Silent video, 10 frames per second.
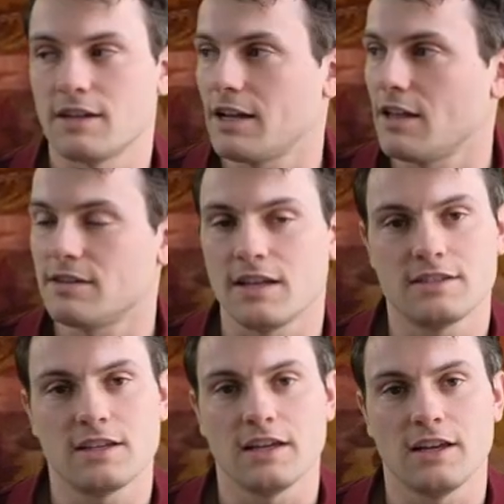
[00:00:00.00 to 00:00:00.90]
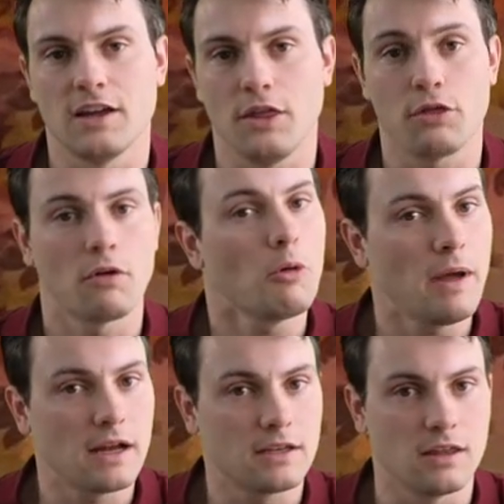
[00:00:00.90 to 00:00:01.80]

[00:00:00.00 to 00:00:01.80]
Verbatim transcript: I guess that's like a throwback to the